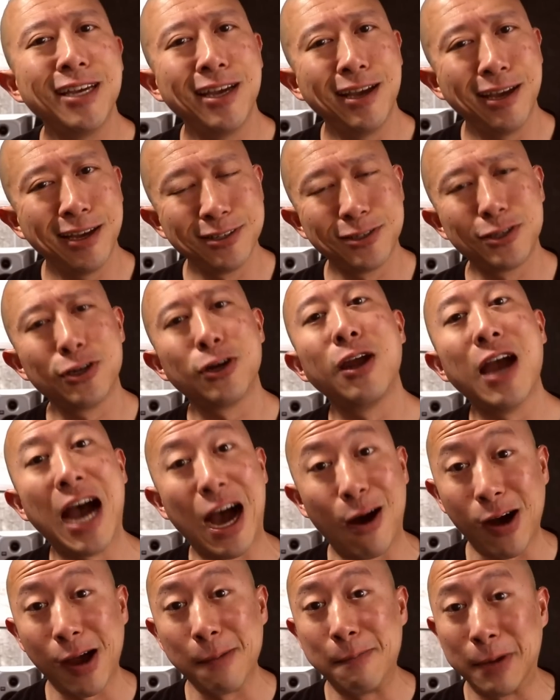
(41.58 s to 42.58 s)
and show you
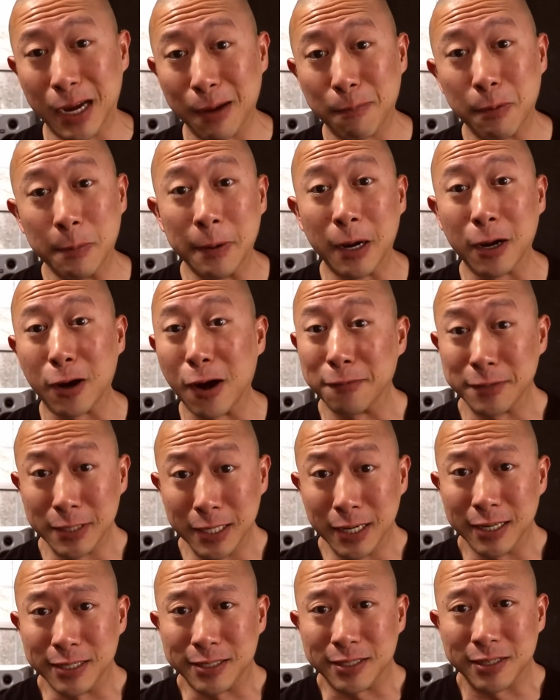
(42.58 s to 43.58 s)
how I pick up a puck off
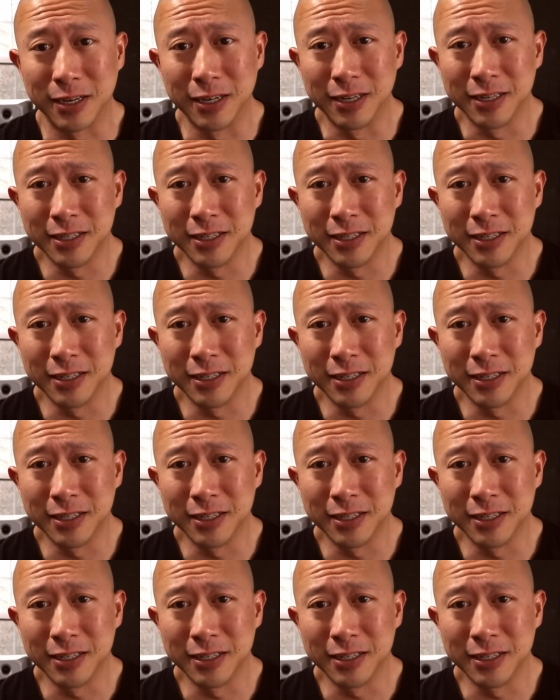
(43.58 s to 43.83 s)
the ice.